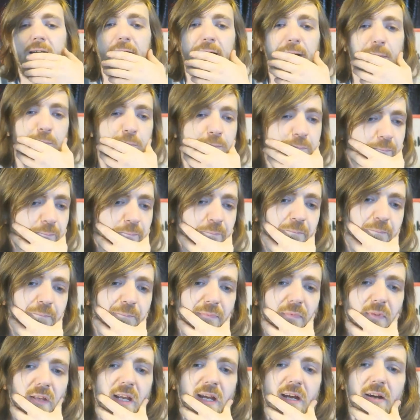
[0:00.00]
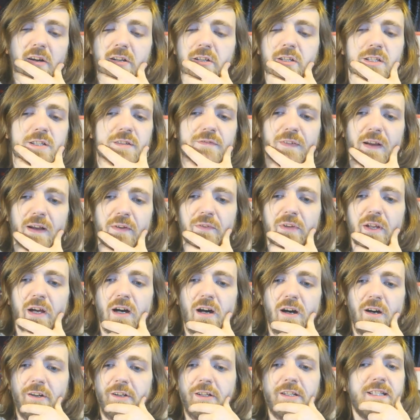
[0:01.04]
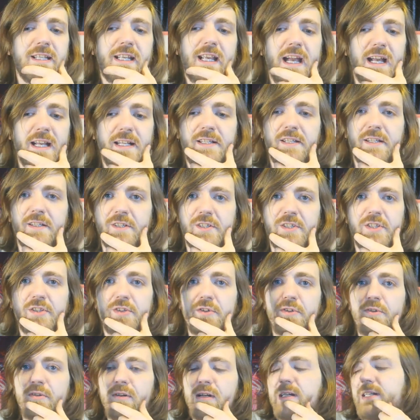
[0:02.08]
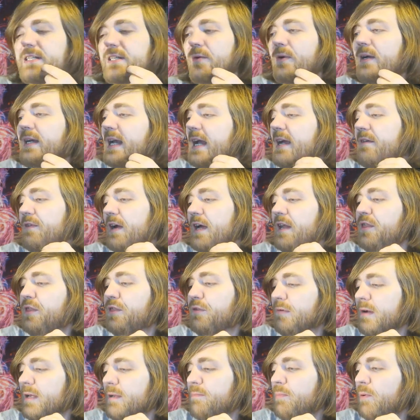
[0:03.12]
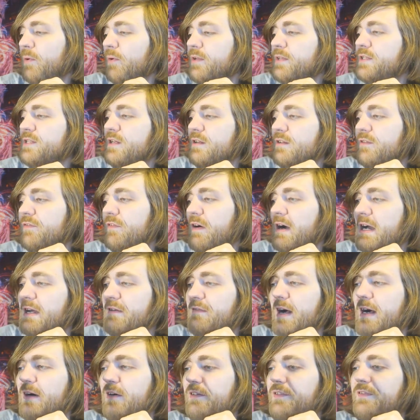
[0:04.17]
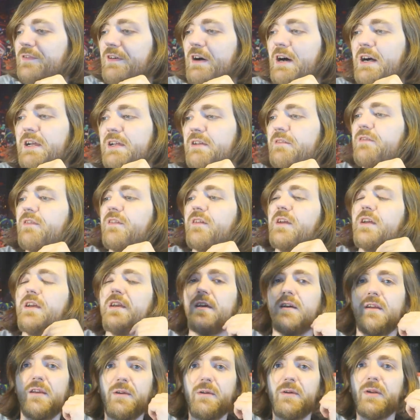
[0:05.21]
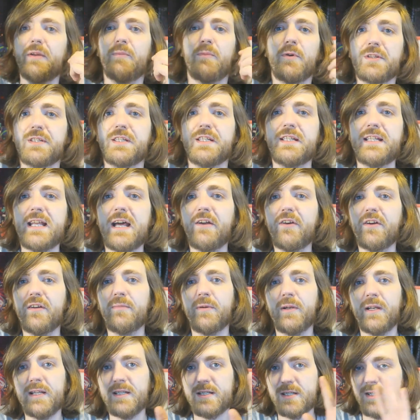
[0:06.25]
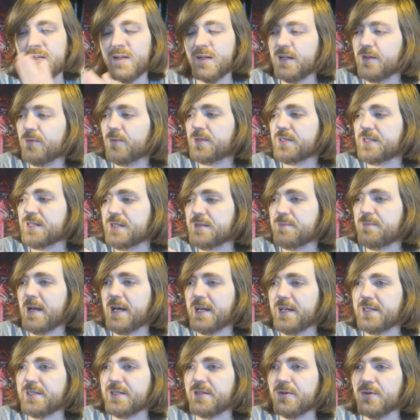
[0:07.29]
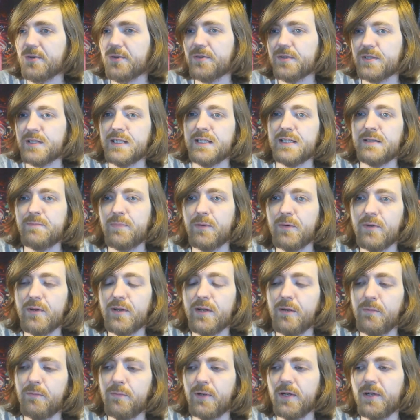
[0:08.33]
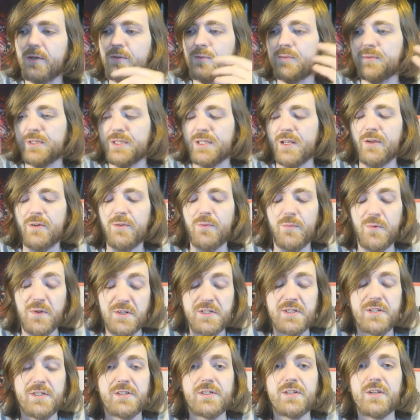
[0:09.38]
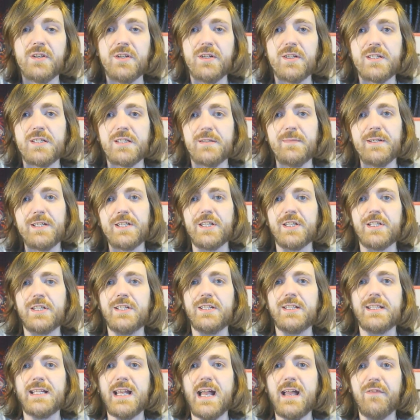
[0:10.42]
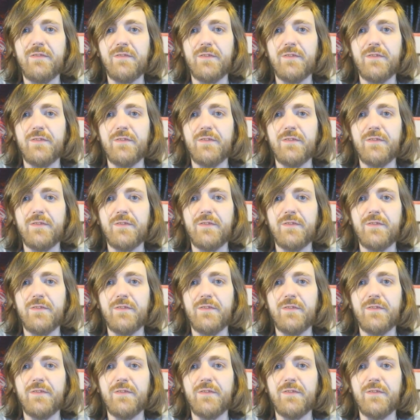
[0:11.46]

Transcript: Um, yeah, I just found it harder to get into the story, so I gave it a three point two five out of five, but it wasn't terrible. It certainly wasn't as bad as The Horse and His Boy, but it also wasn't as good as The Magician's